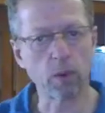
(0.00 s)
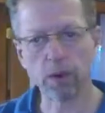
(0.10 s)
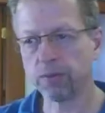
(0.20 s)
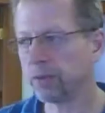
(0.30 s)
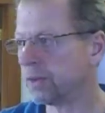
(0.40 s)

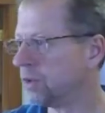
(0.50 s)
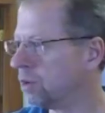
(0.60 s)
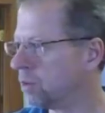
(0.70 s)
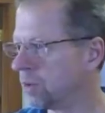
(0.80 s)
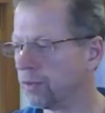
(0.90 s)
152,
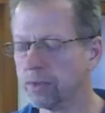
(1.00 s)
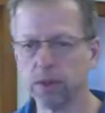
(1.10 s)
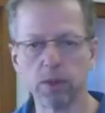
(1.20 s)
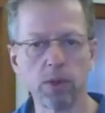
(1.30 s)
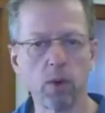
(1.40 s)

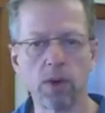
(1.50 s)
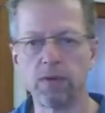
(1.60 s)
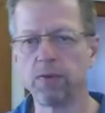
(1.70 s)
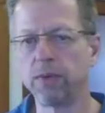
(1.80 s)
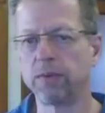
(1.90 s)
153,
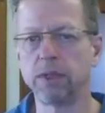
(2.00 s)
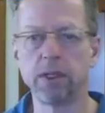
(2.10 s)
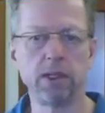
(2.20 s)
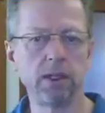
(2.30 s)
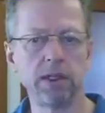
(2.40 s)

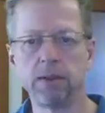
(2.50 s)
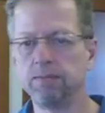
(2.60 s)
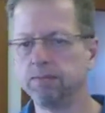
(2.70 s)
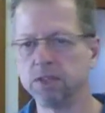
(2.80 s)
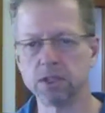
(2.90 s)
150,
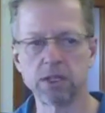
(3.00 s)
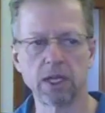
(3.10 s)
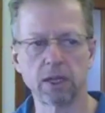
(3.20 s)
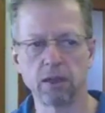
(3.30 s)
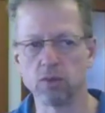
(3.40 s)
just
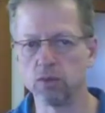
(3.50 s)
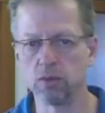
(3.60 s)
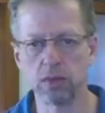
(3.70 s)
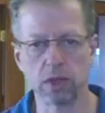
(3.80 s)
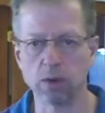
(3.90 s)
taking
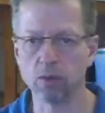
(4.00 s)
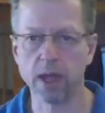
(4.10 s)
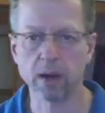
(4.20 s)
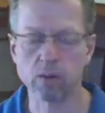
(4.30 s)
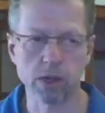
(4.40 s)

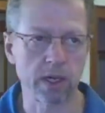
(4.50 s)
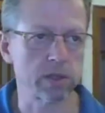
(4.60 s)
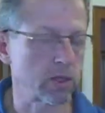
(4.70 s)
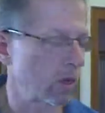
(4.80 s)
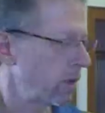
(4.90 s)
random
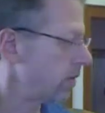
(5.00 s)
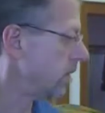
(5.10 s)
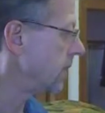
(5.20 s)
readings all over.